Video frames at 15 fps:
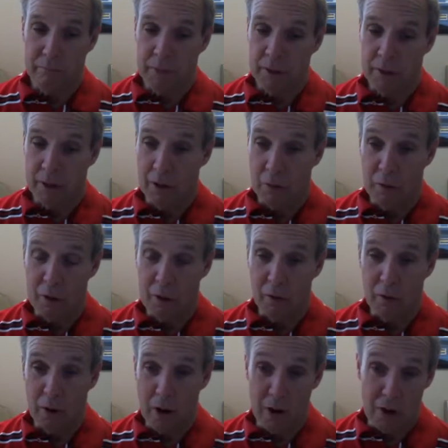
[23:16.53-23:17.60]
there were no
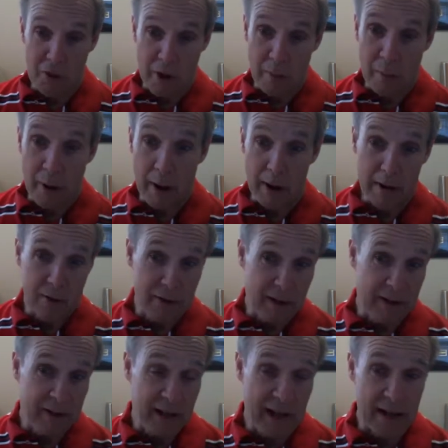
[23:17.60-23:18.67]
large empires
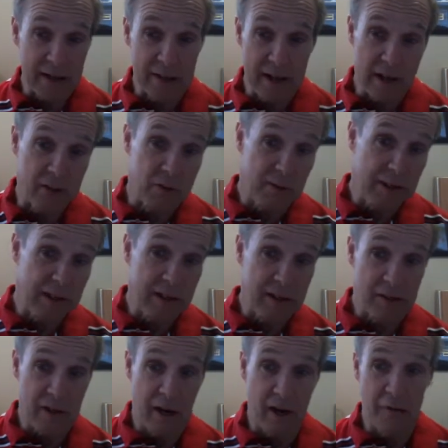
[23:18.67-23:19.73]
like the Aztecs or
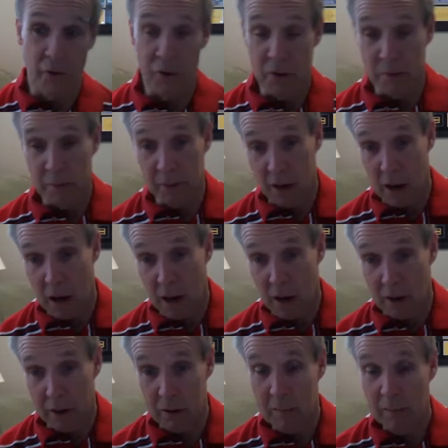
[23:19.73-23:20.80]
Incas there for them to
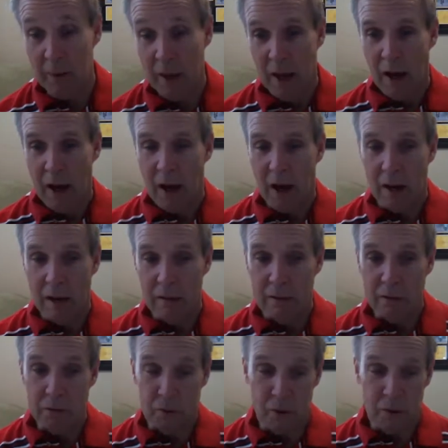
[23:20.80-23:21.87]
conquer.
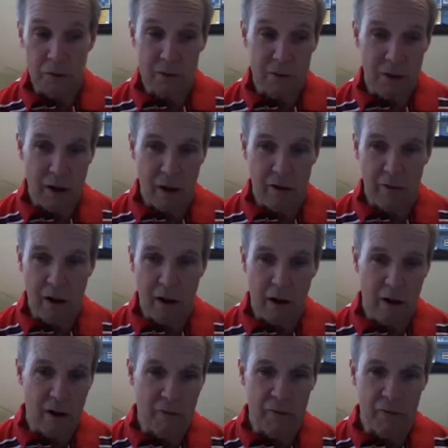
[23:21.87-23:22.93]
So it was kind of
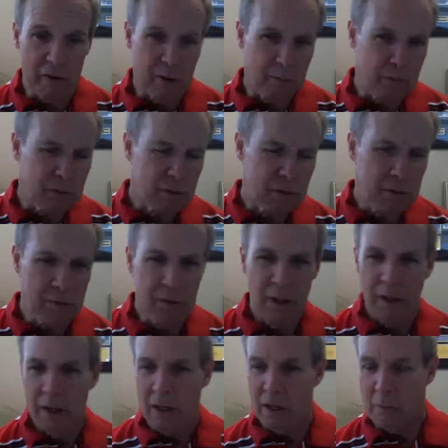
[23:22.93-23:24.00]
hard for them to
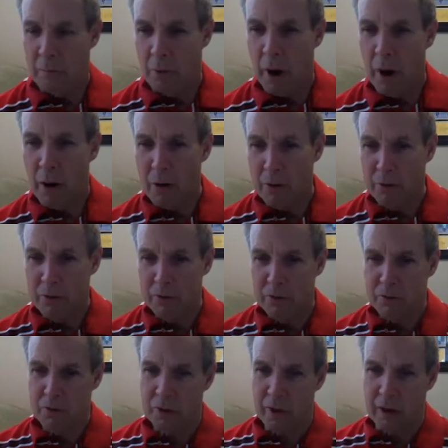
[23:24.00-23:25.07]

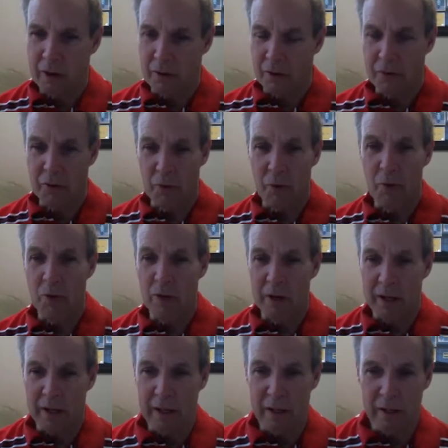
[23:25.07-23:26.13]
impose their
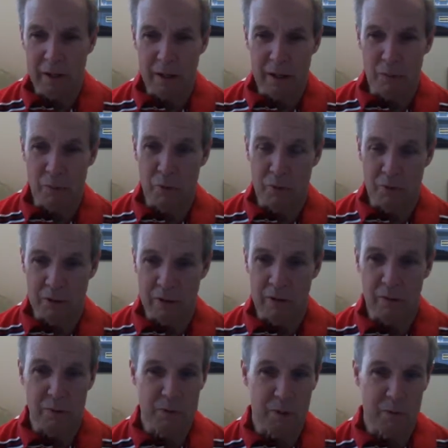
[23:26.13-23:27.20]
authority in
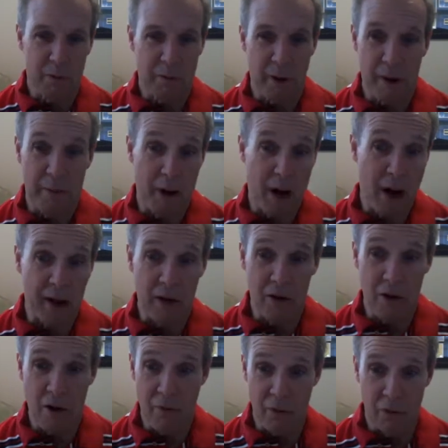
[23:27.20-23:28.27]
Brazil simply by knocking
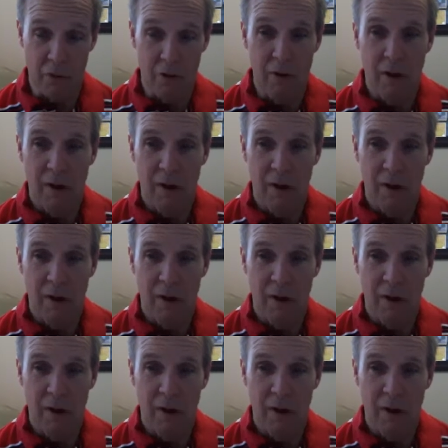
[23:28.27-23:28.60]
over